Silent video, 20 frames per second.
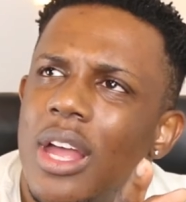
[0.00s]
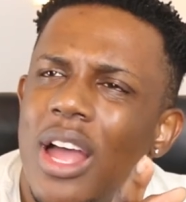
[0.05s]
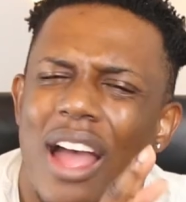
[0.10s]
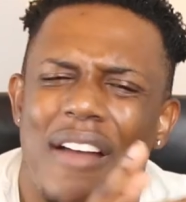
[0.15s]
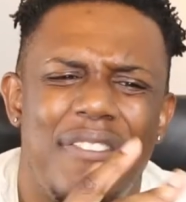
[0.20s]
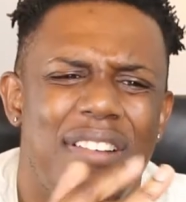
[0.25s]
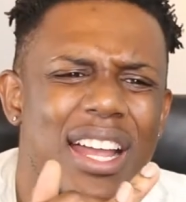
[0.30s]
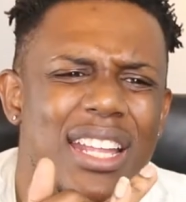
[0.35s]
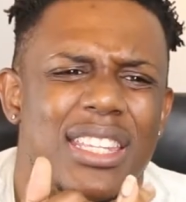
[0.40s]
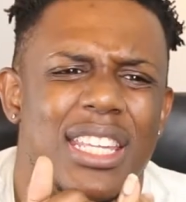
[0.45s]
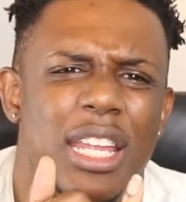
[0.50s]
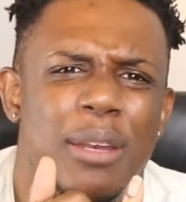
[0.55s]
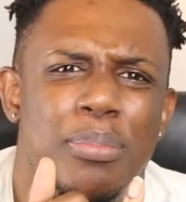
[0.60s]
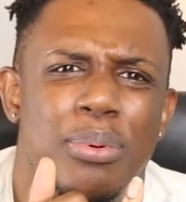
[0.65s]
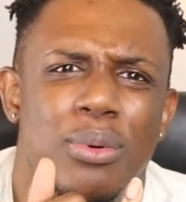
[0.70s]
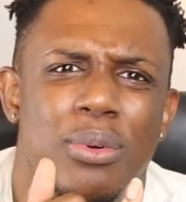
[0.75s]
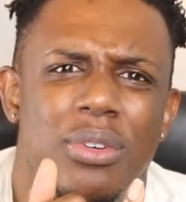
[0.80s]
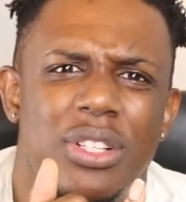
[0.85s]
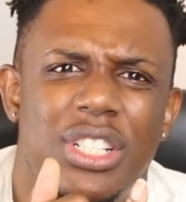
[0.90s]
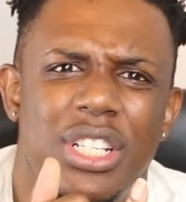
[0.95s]
I forgot
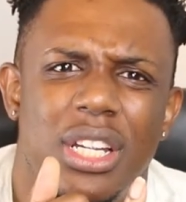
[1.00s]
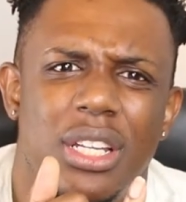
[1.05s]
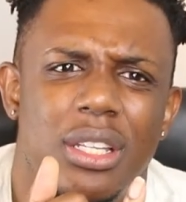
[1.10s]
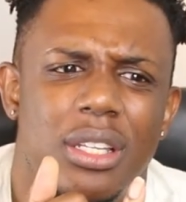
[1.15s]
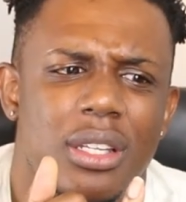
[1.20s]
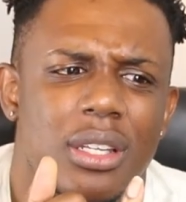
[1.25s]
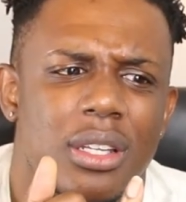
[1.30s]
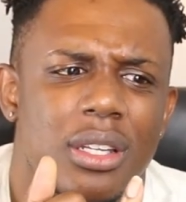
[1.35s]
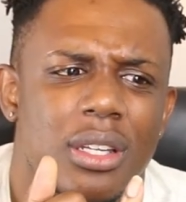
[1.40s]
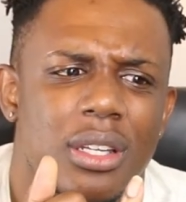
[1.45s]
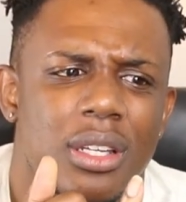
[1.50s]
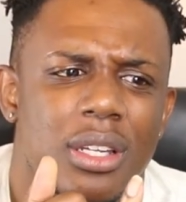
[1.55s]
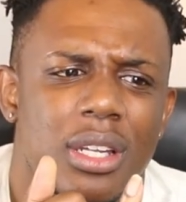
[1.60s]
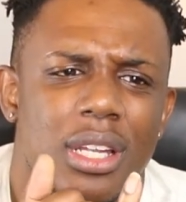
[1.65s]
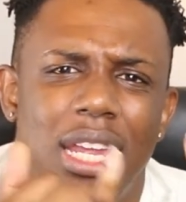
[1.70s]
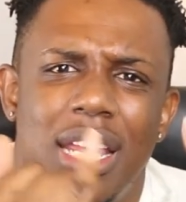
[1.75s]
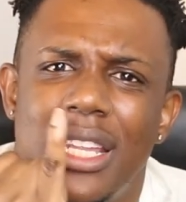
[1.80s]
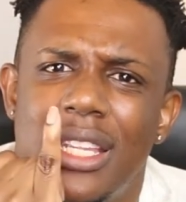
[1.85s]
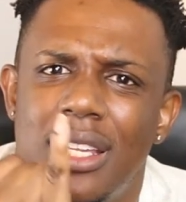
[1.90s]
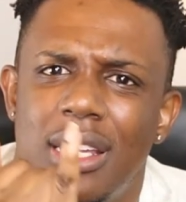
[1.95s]
Deadpool. Shit.
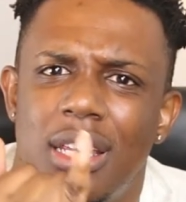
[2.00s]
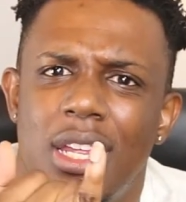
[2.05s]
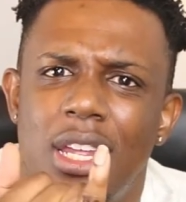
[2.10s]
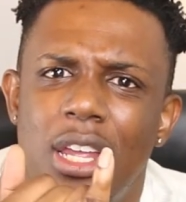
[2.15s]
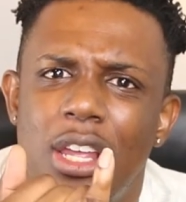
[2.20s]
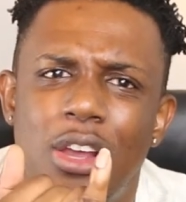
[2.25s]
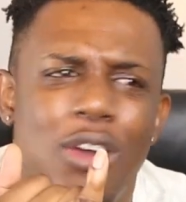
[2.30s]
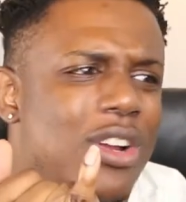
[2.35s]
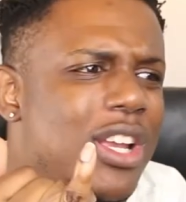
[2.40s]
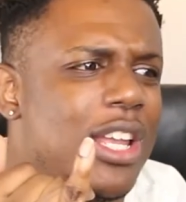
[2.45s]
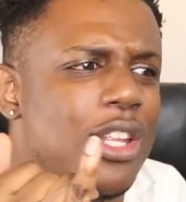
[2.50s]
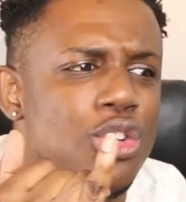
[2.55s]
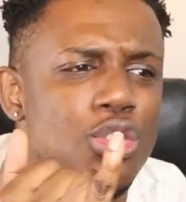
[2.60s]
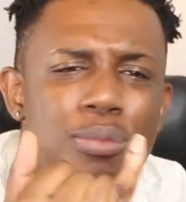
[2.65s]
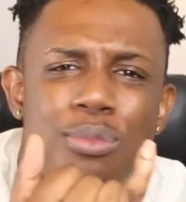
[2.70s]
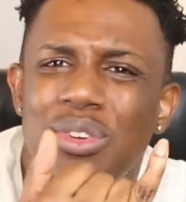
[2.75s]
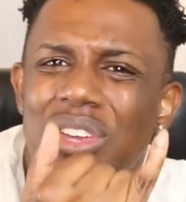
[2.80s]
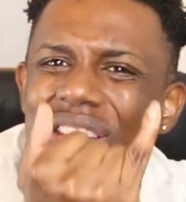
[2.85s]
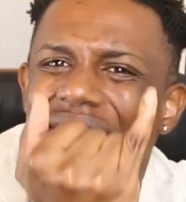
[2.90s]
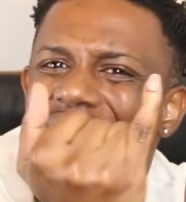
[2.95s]
Okay, New
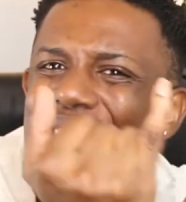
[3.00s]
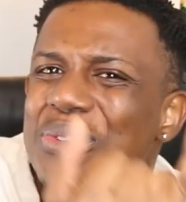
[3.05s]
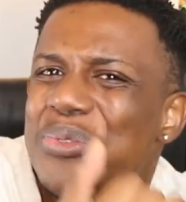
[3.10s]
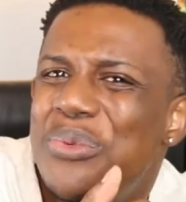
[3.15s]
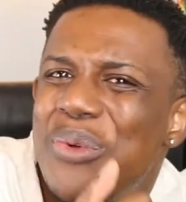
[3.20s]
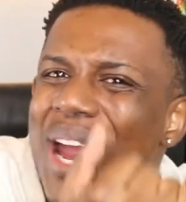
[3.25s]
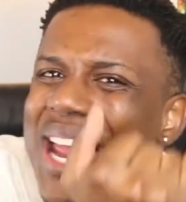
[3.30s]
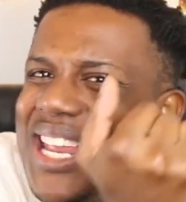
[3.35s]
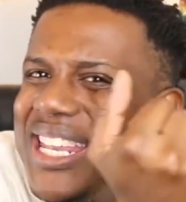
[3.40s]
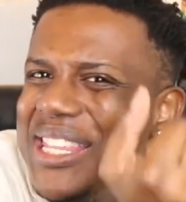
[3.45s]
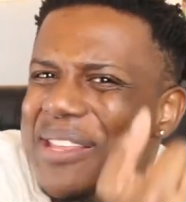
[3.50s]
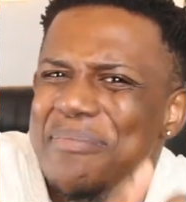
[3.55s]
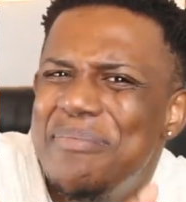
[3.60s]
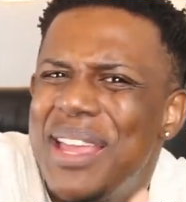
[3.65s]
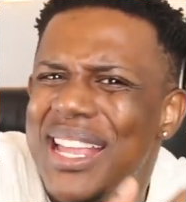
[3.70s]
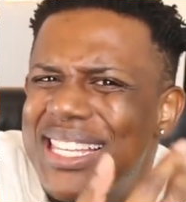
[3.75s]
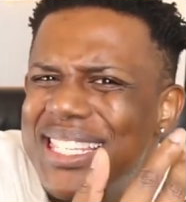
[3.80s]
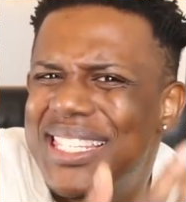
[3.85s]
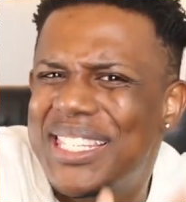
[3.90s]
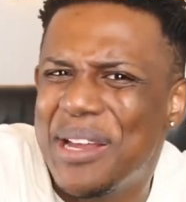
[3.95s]
Mutants is right in the
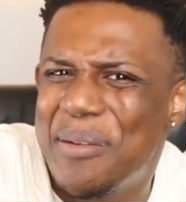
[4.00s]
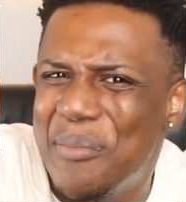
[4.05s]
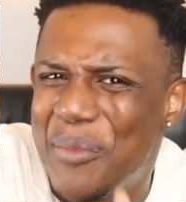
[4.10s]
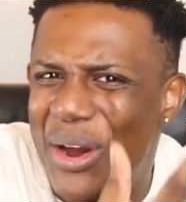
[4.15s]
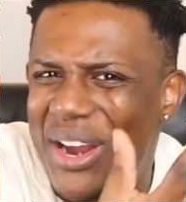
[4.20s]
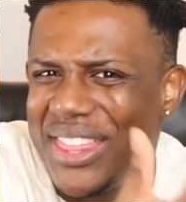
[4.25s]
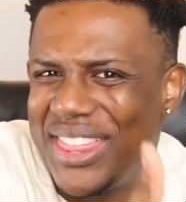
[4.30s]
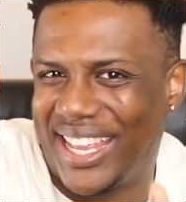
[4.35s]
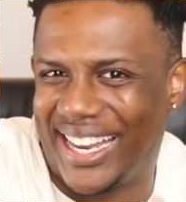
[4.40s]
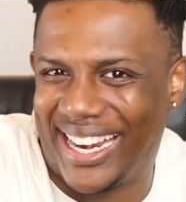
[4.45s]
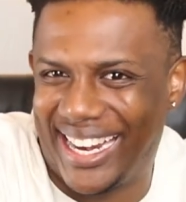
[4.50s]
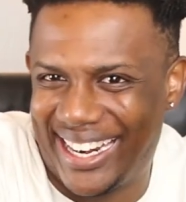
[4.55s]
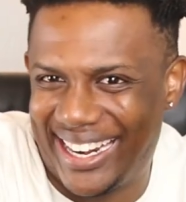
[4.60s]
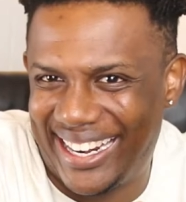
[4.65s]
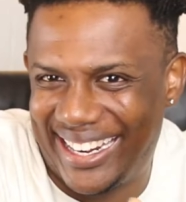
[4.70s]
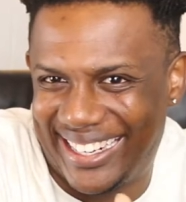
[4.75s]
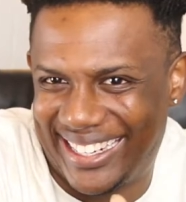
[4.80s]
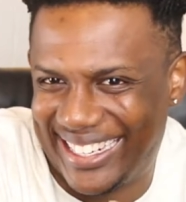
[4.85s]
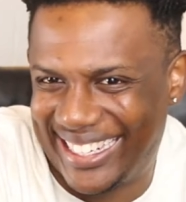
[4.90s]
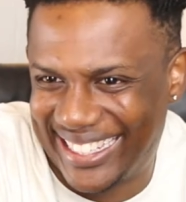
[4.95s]
mix somewhere
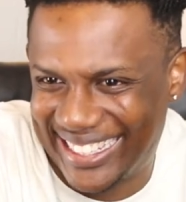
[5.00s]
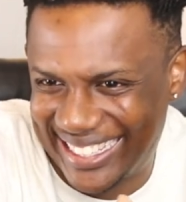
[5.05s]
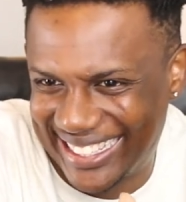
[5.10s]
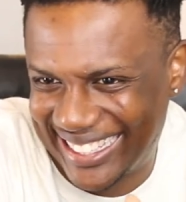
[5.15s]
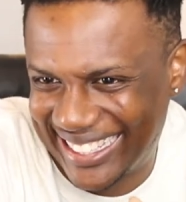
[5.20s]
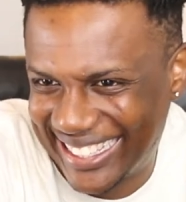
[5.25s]
there.